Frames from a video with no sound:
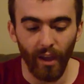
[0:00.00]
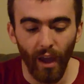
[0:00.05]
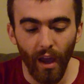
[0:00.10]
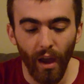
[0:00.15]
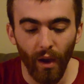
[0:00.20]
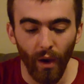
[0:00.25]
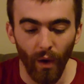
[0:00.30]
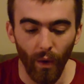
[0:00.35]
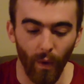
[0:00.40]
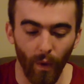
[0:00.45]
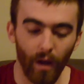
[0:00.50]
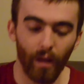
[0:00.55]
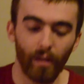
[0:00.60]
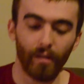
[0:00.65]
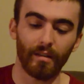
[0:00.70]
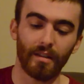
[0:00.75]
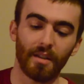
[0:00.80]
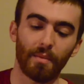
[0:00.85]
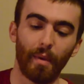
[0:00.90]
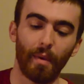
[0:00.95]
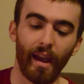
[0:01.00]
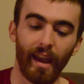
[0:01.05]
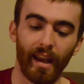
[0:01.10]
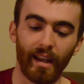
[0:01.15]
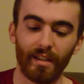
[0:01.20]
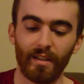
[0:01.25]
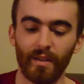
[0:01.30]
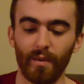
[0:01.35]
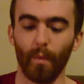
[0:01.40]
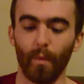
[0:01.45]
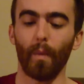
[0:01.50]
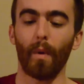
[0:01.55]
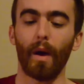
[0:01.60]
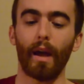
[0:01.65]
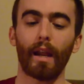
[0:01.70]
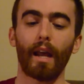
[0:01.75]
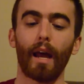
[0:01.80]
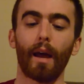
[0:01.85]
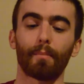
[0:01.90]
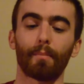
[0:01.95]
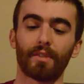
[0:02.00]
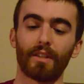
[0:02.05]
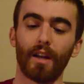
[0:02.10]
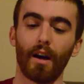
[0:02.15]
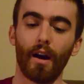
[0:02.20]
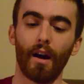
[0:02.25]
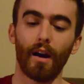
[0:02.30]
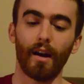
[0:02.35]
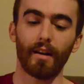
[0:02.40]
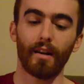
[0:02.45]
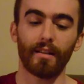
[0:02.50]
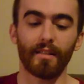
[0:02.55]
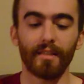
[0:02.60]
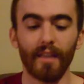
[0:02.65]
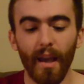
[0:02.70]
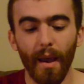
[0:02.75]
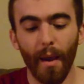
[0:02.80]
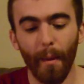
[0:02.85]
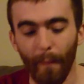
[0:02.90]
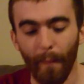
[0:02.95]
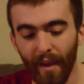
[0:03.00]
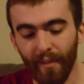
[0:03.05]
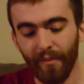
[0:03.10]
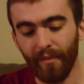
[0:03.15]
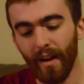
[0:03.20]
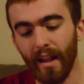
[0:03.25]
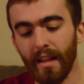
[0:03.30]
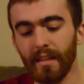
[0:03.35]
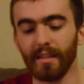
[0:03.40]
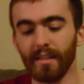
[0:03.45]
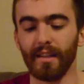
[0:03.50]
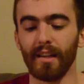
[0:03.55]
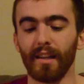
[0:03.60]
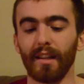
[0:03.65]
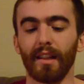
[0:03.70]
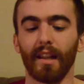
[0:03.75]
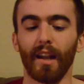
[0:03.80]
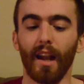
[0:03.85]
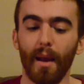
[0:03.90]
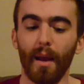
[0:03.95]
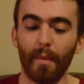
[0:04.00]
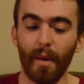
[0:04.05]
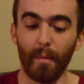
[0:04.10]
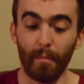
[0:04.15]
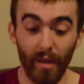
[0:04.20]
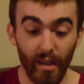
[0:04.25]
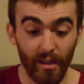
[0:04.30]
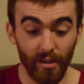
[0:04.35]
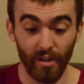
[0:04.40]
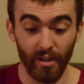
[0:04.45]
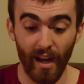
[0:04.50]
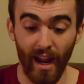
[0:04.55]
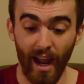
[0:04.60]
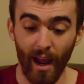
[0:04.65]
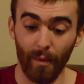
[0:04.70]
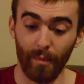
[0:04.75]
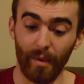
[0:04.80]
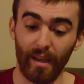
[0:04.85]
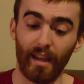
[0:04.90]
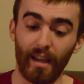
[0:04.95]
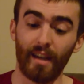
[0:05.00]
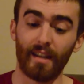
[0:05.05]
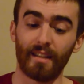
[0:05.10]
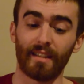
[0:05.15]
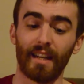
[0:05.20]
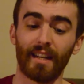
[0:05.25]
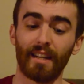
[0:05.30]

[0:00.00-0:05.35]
Yo, hulkspanx, what up, dogs? My friends think that I'm a bitch now because